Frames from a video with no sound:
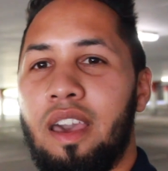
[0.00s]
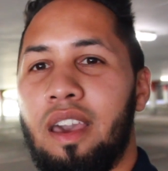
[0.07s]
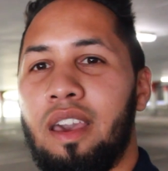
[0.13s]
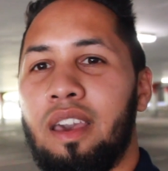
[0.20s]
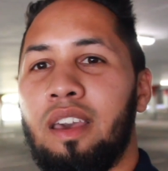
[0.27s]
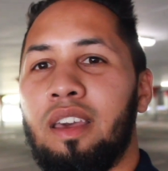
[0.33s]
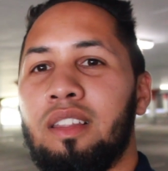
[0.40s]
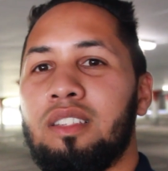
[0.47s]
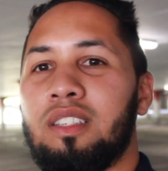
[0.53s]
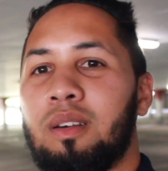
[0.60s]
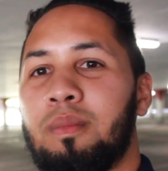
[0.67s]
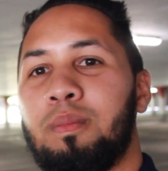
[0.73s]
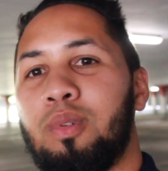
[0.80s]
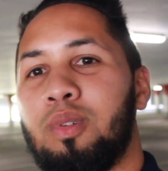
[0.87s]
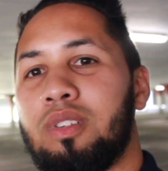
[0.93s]
and
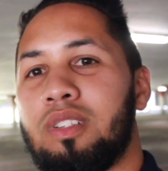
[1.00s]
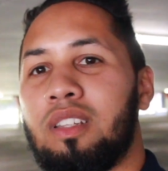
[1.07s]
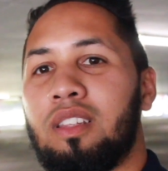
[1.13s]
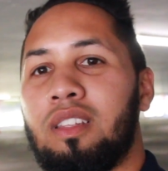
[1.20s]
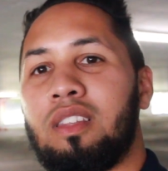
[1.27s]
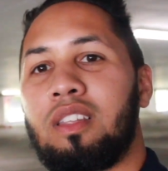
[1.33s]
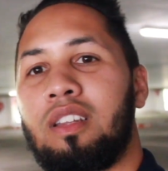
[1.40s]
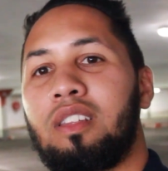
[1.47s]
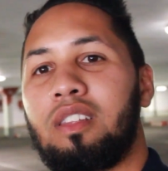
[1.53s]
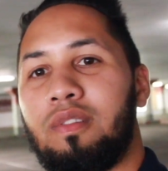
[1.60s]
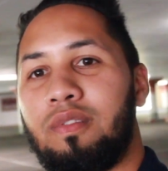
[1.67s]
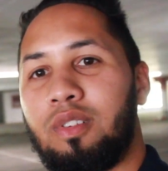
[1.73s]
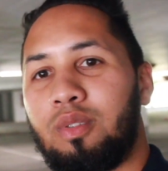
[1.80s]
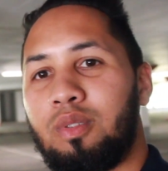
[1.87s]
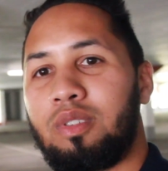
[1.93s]
some tools and in the
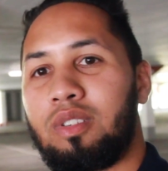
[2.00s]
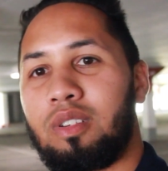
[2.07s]
interview.